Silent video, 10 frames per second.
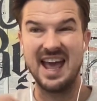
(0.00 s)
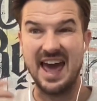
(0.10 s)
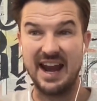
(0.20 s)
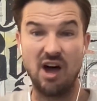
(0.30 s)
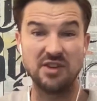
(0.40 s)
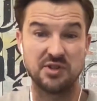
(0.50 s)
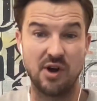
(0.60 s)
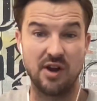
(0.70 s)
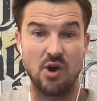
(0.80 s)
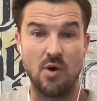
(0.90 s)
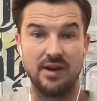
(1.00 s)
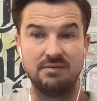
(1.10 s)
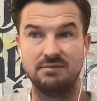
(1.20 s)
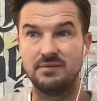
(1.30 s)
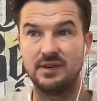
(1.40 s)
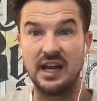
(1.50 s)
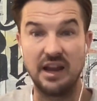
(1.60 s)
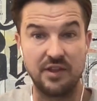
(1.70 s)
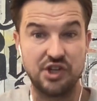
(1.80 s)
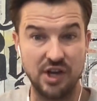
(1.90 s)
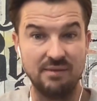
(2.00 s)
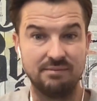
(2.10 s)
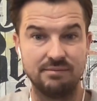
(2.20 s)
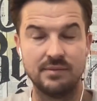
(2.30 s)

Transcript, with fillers: And I also started going into the gym.